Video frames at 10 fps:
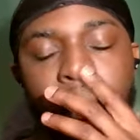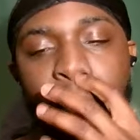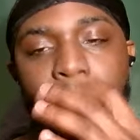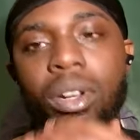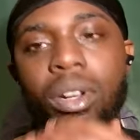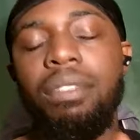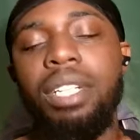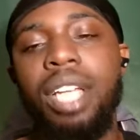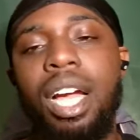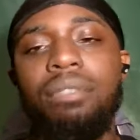up on every
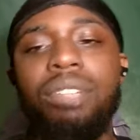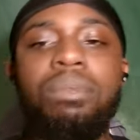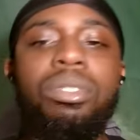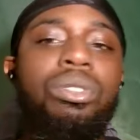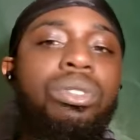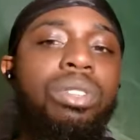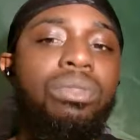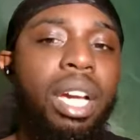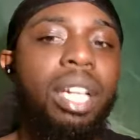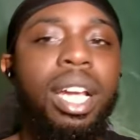time frame so you can
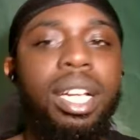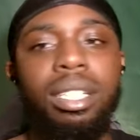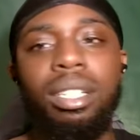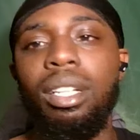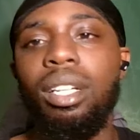recognize it.